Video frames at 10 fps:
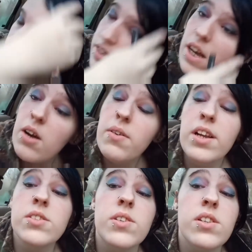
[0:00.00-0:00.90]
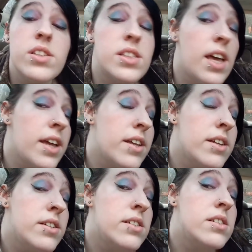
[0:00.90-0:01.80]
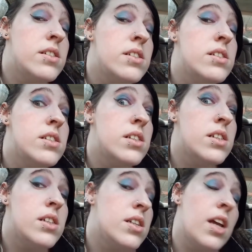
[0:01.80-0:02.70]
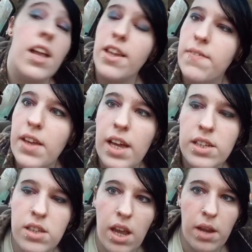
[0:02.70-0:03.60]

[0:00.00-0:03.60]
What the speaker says: So here's what it looks like. I'll give you guys